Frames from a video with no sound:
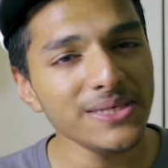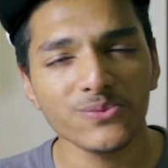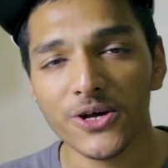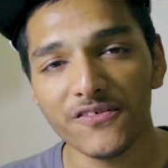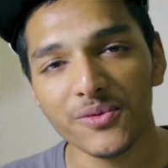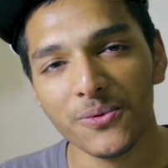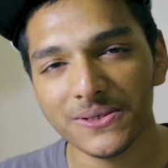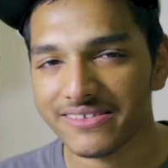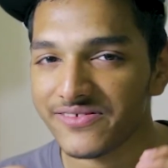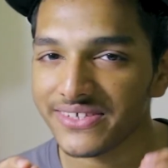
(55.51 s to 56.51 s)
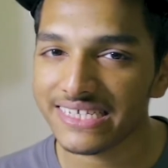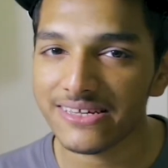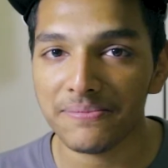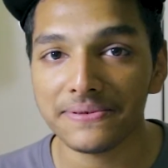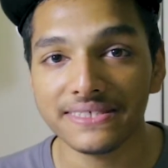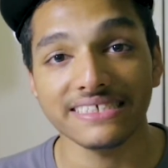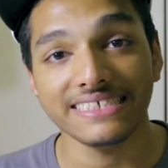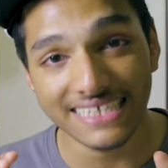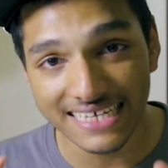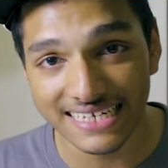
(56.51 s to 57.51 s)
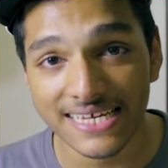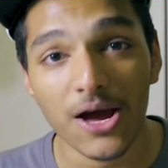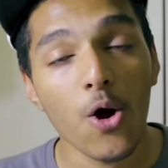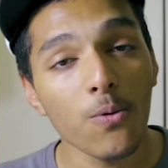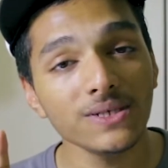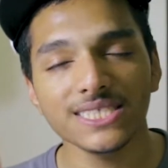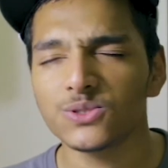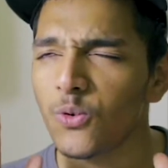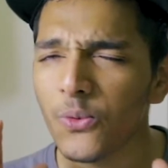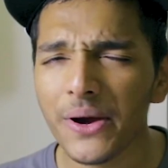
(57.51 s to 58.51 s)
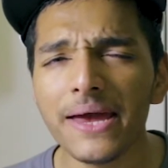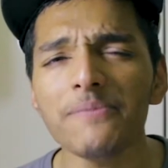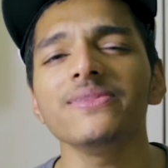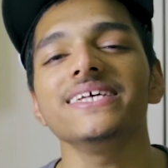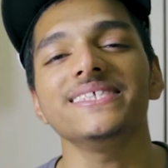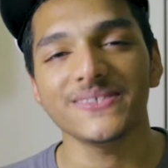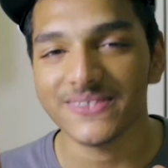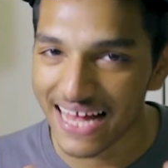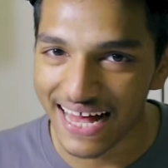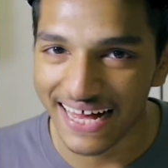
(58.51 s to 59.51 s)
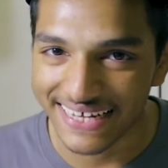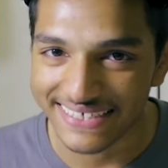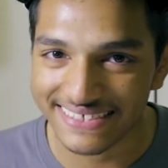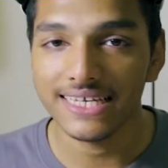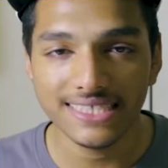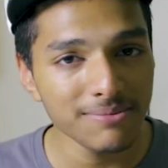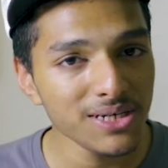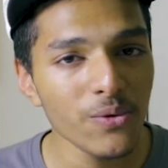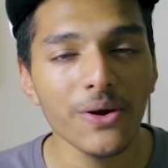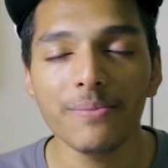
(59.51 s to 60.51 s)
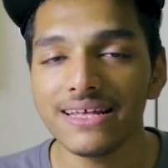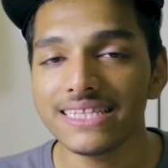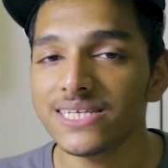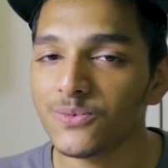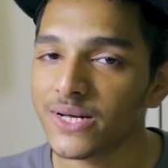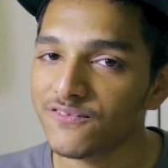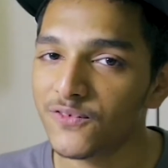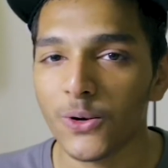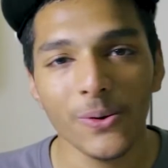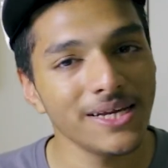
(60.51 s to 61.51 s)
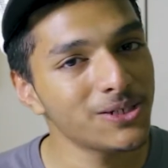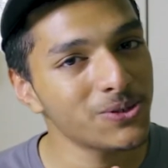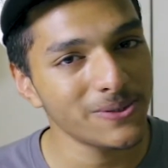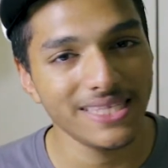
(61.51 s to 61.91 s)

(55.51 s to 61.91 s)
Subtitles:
is one of the most interesting composition technique which is way pleasing to the eyes. In symmetry we mainly divide the photo into 2